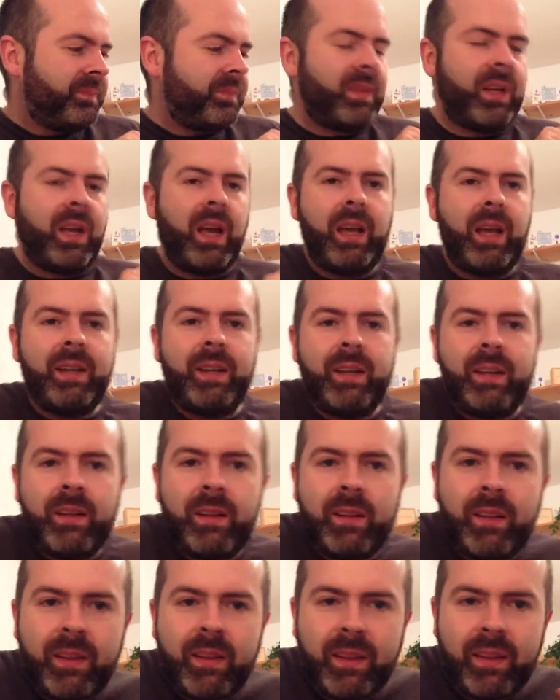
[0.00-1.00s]
And
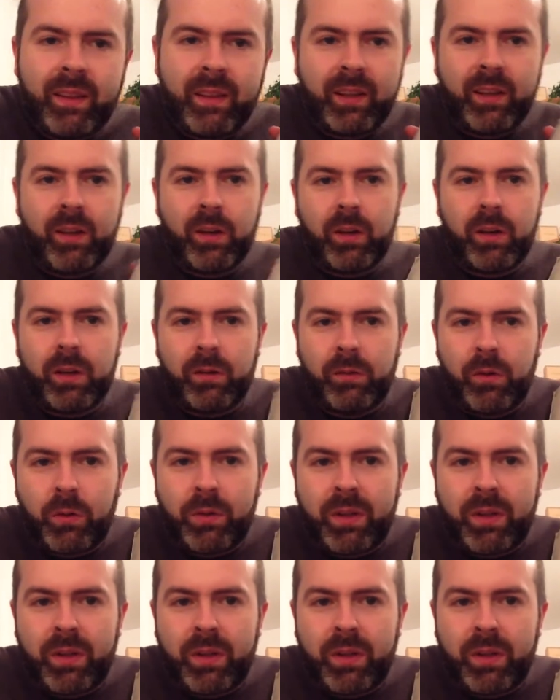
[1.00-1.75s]
the girl that wrote